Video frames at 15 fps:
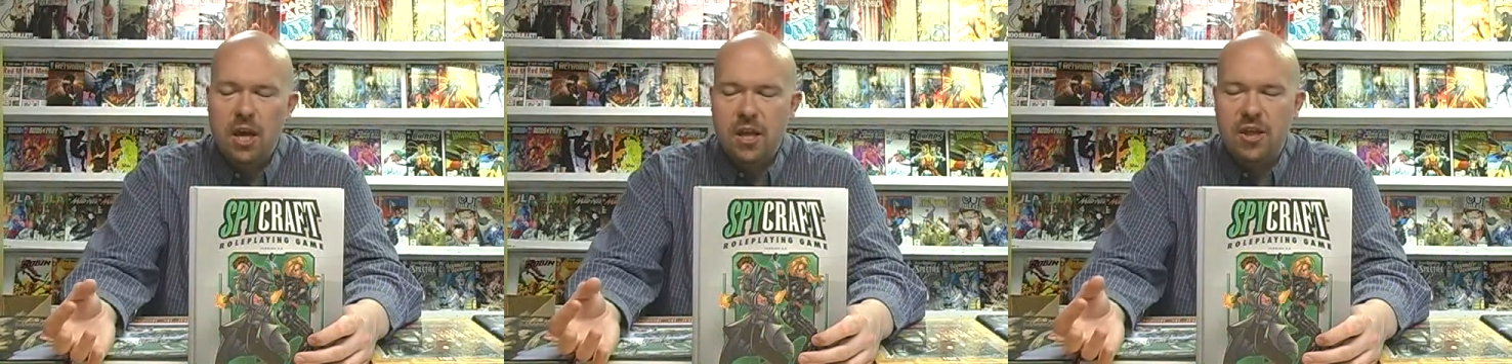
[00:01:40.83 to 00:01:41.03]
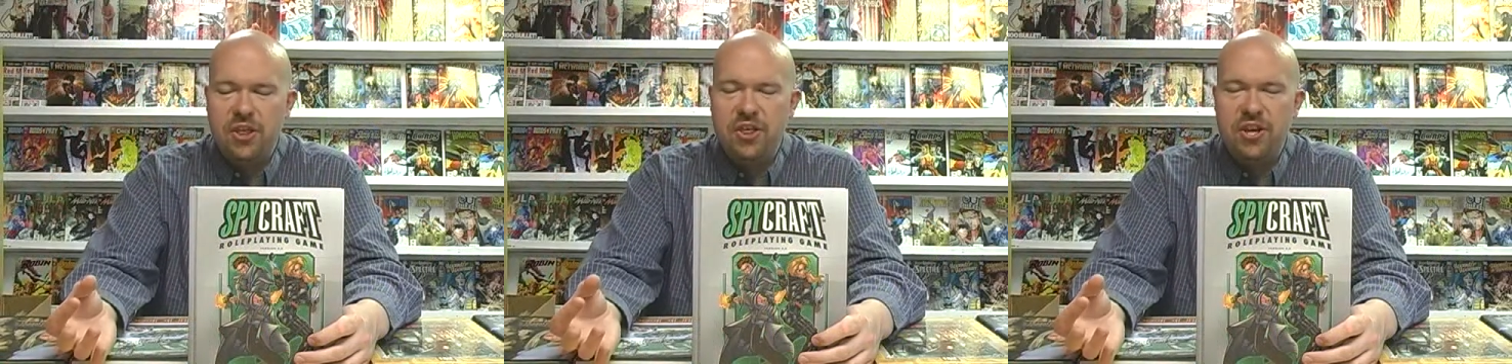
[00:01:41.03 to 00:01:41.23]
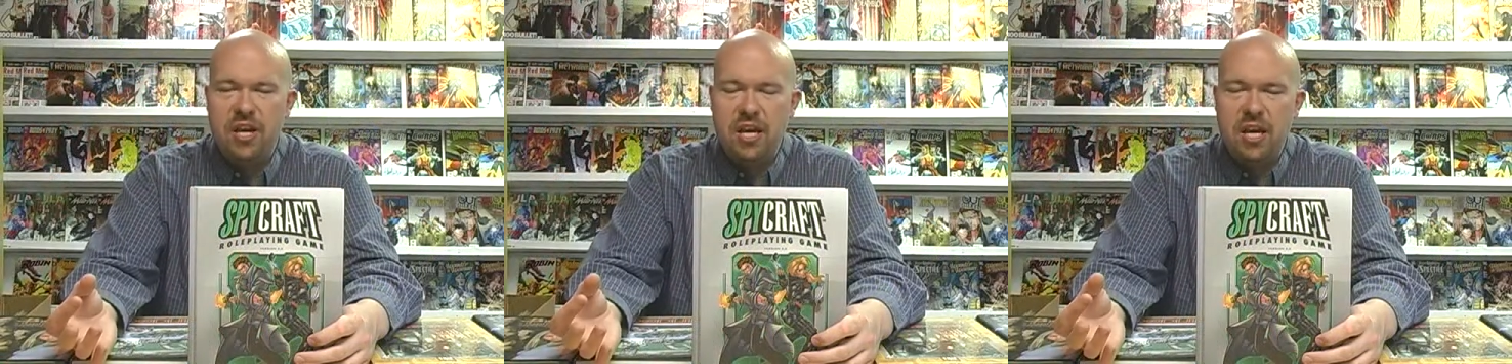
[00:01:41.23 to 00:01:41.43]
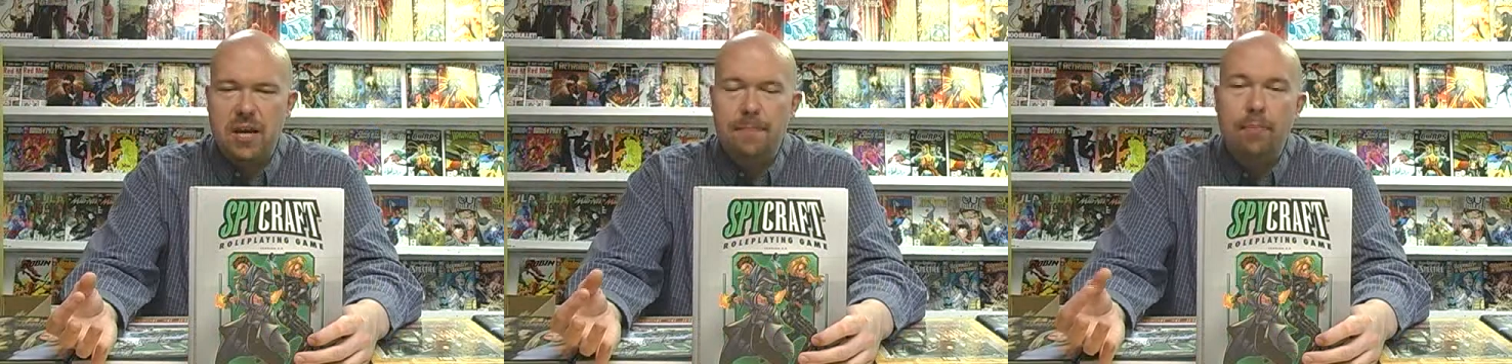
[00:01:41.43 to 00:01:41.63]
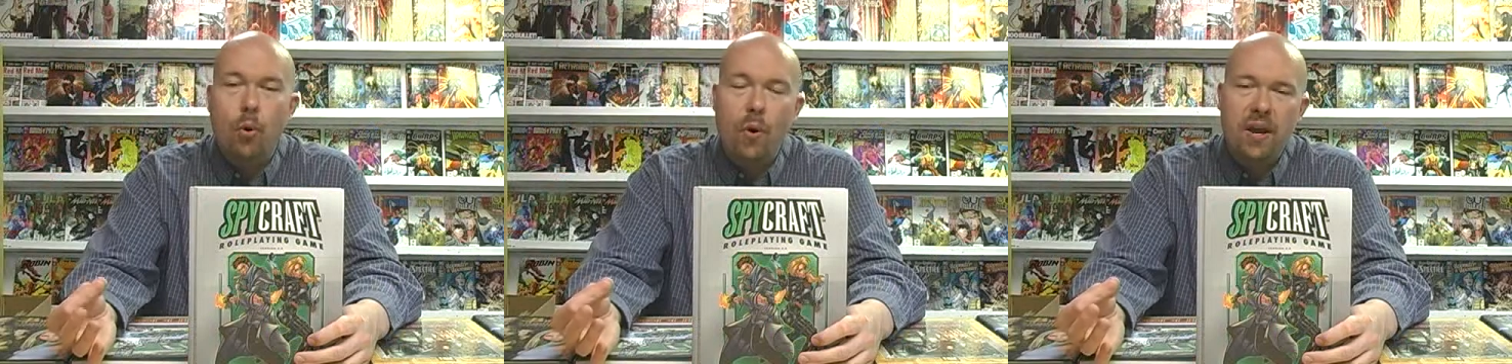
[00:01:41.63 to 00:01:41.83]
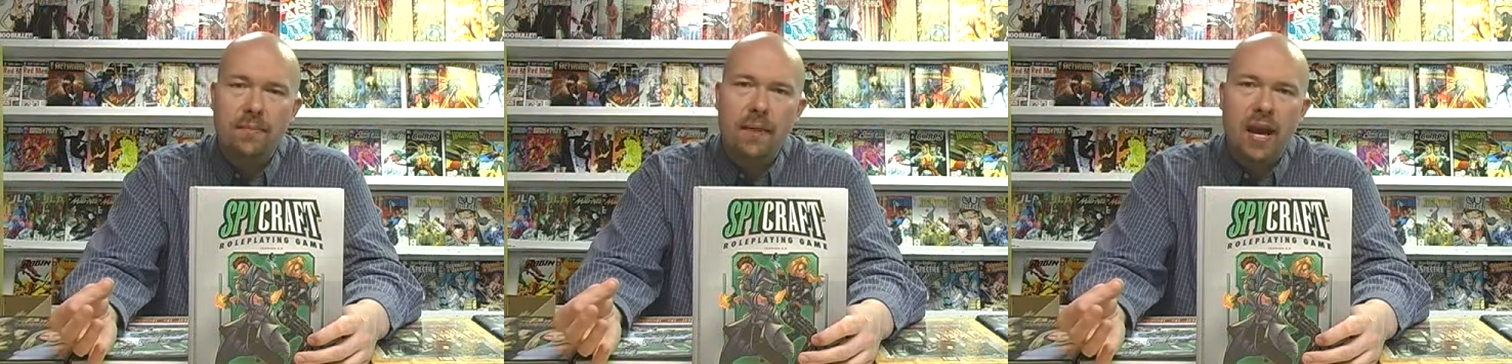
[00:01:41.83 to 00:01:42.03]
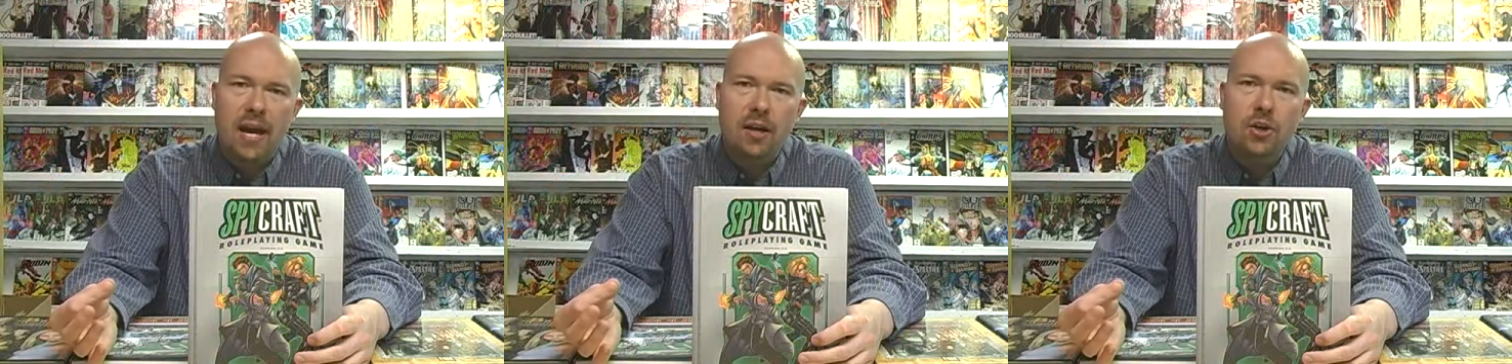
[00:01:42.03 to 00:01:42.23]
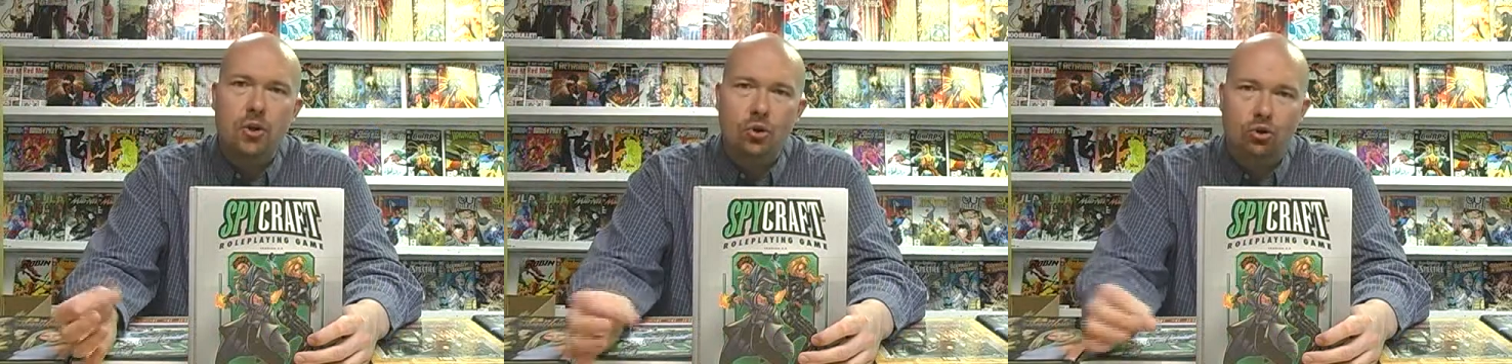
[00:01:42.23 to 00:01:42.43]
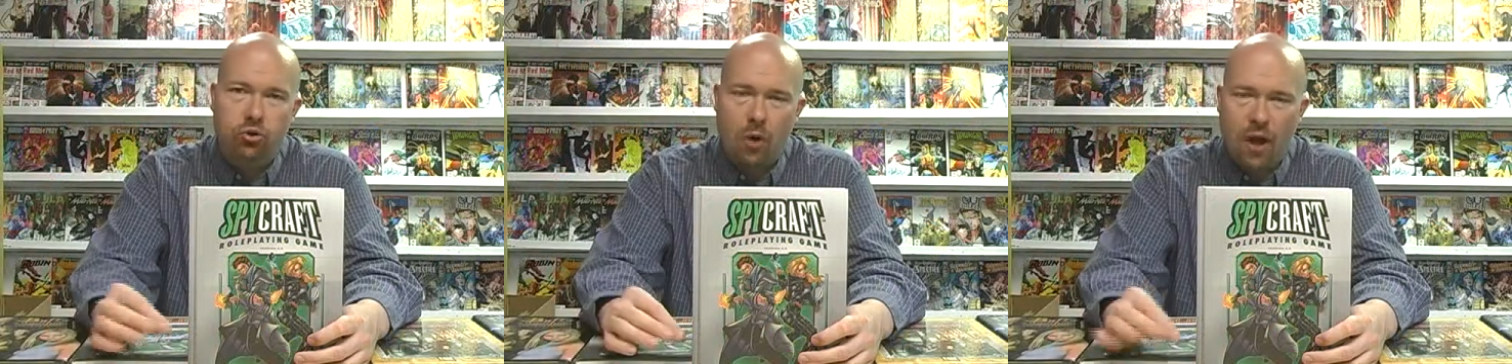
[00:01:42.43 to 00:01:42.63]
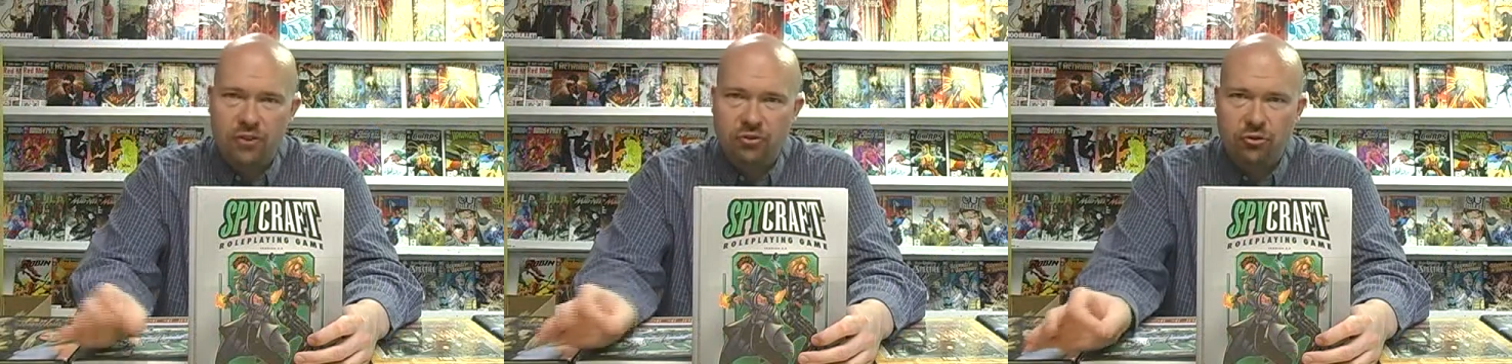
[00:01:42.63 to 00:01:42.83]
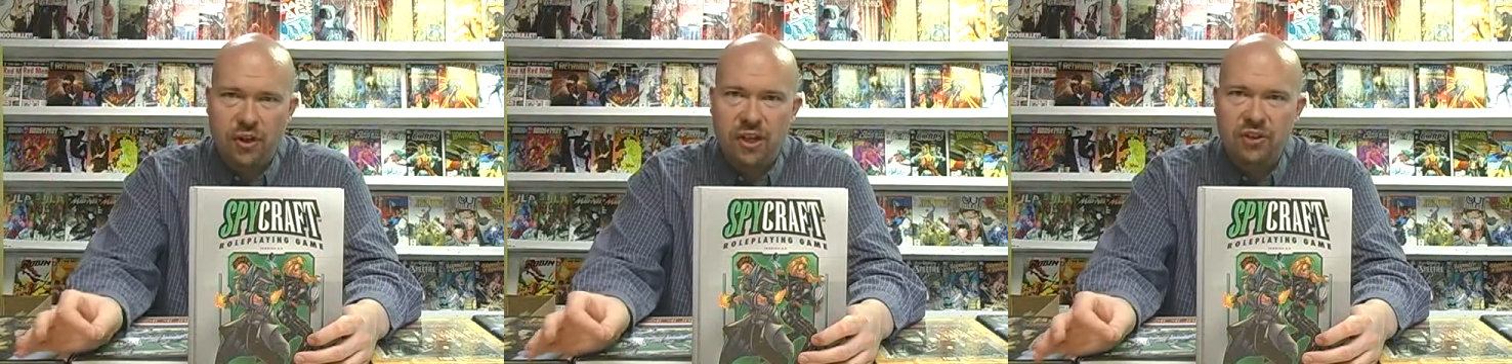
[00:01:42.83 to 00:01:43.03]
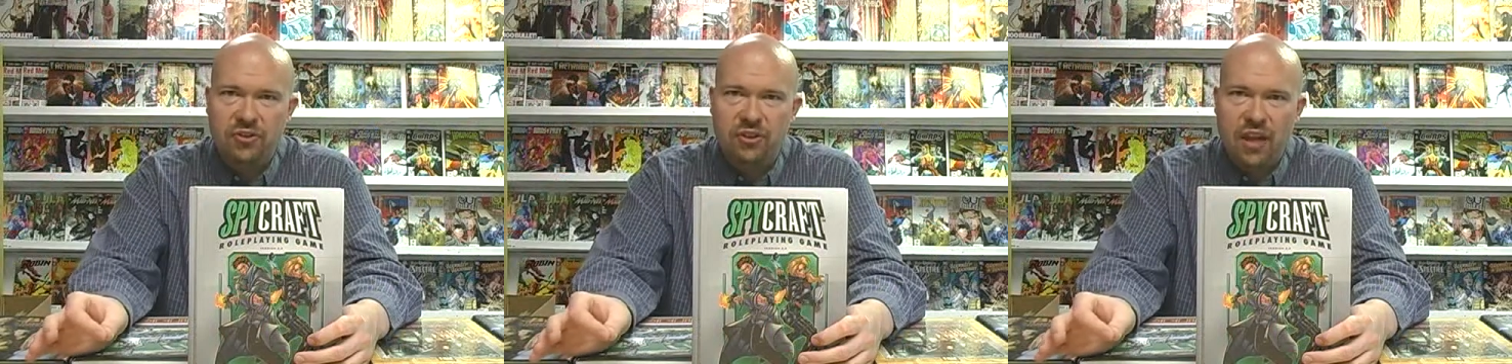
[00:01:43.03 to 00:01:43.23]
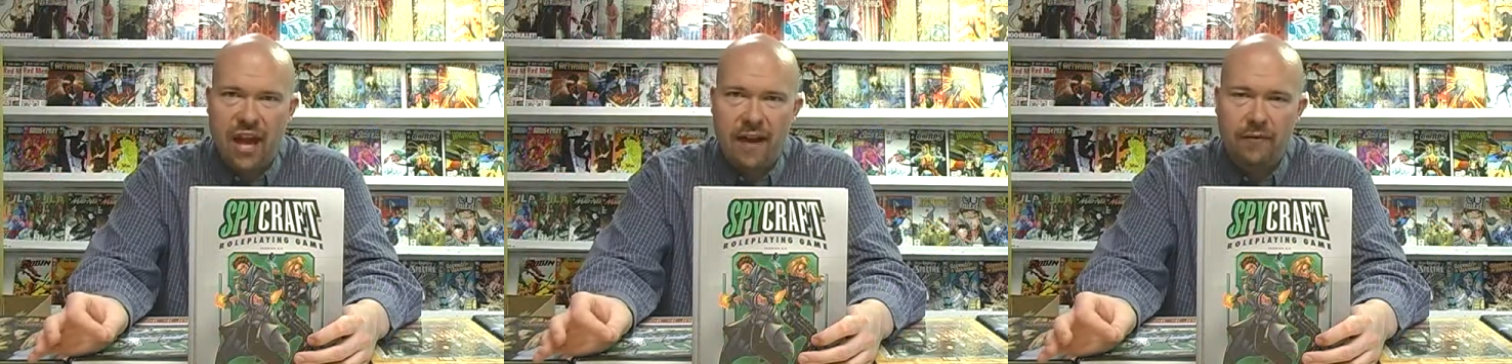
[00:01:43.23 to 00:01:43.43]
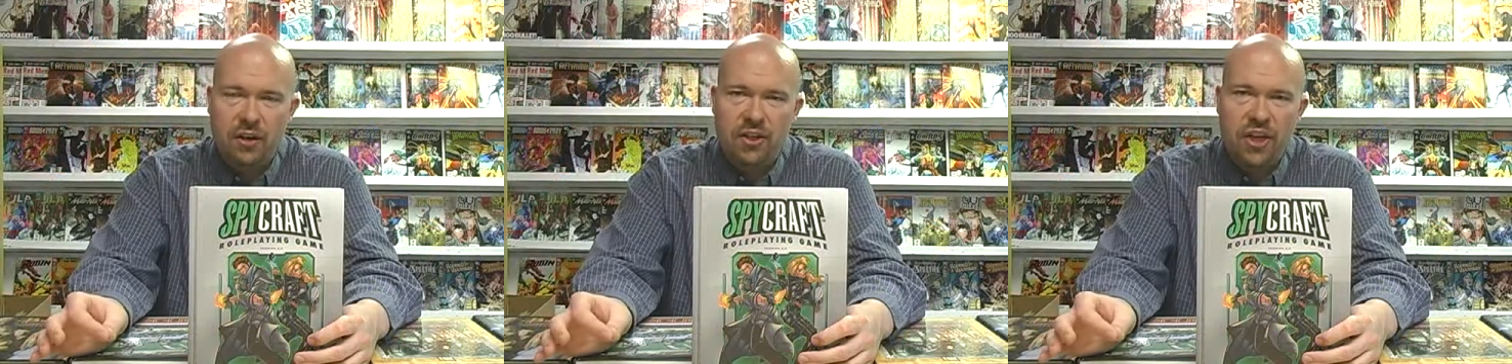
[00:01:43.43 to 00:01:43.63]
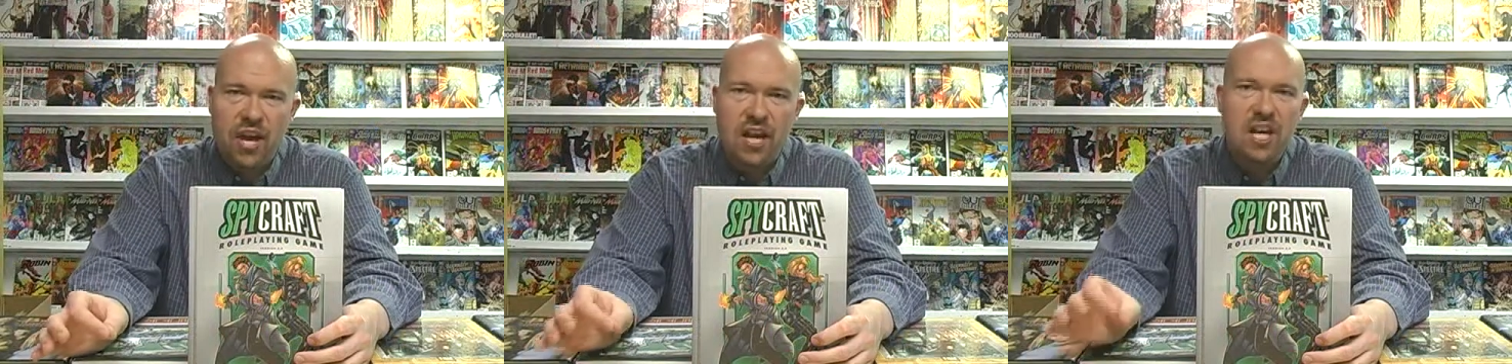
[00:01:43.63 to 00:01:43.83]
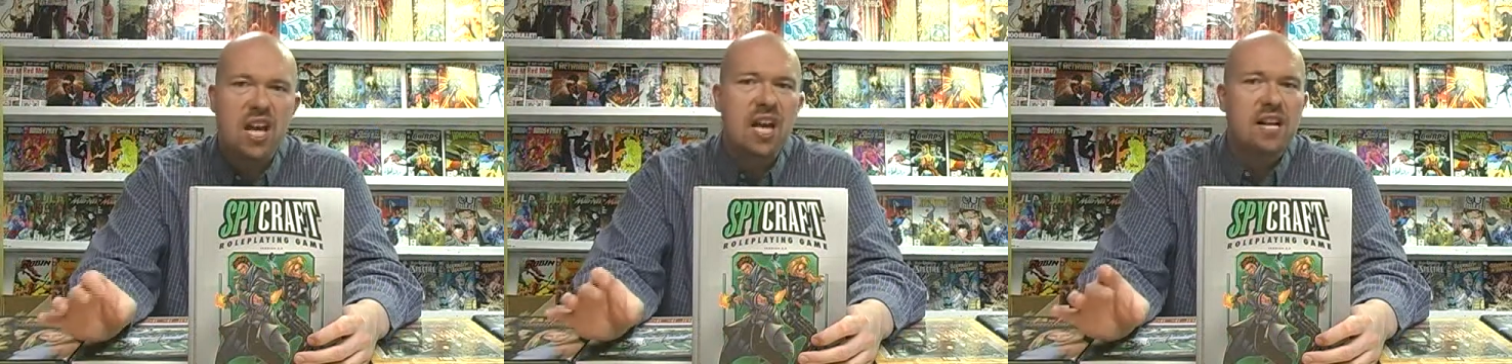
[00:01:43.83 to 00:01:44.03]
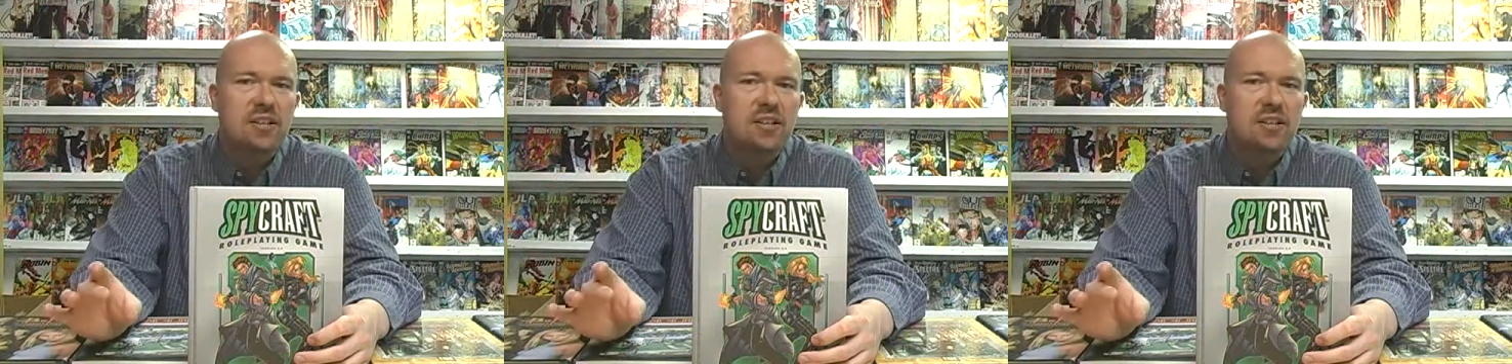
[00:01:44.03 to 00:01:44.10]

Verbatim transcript: the point man who cross trains into everything,